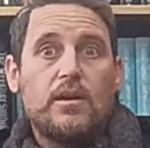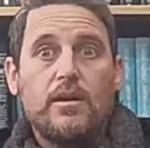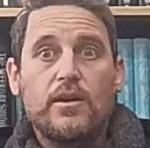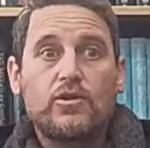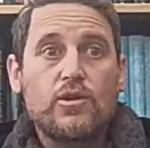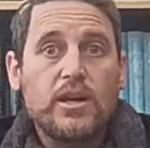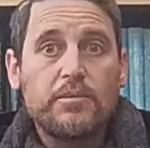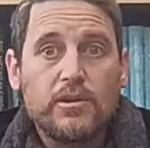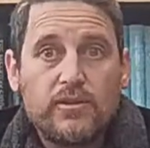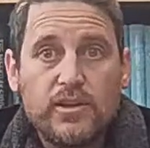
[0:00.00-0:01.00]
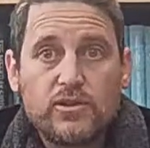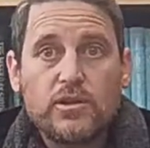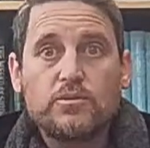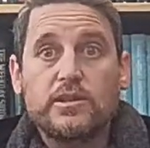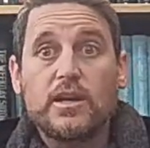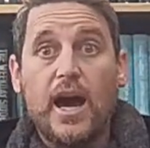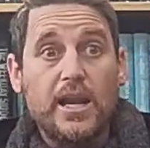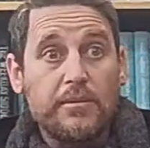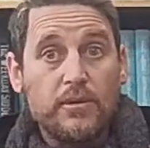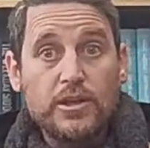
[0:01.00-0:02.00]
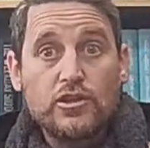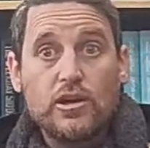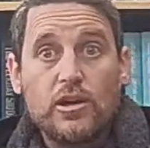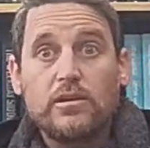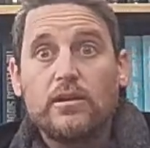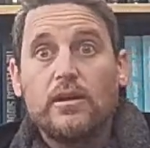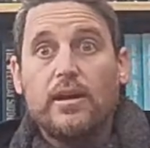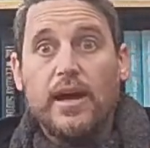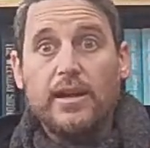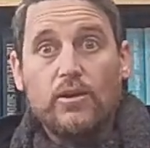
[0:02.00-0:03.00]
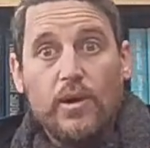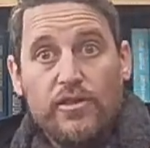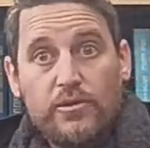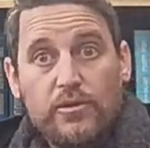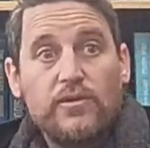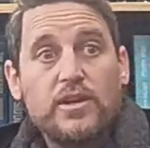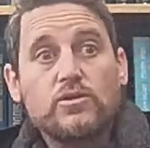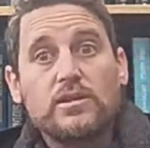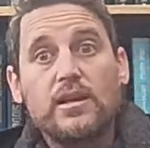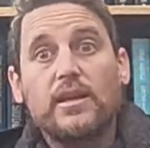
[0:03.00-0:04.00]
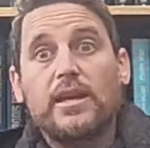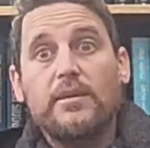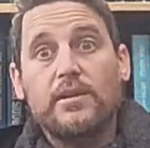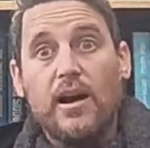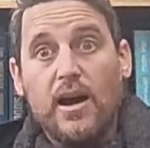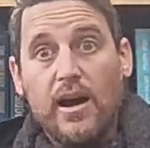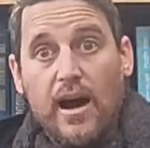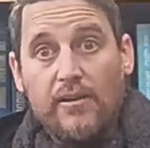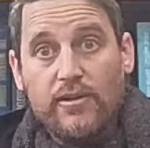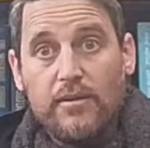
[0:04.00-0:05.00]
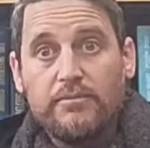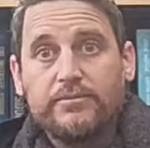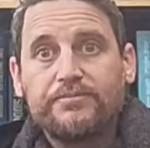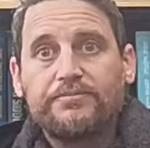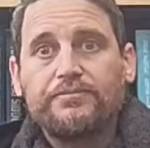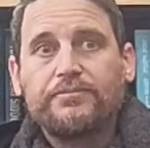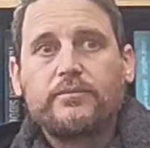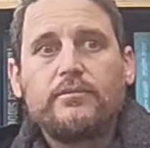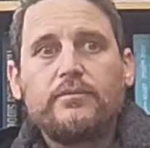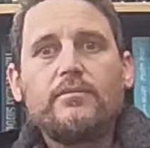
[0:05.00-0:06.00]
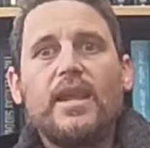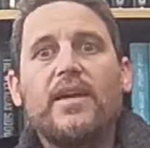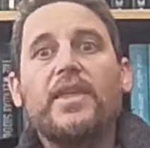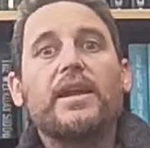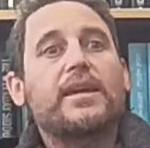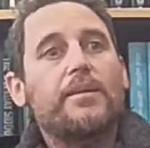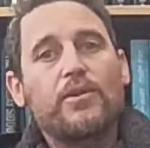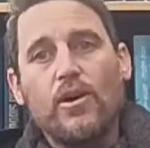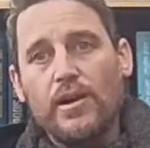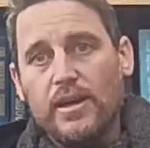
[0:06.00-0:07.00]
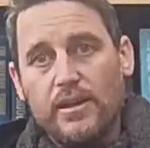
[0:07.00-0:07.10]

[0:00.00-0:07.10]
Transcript: incredible individuals with Adam Arishon, and it went through individuals until it came to Avram, and then it kept going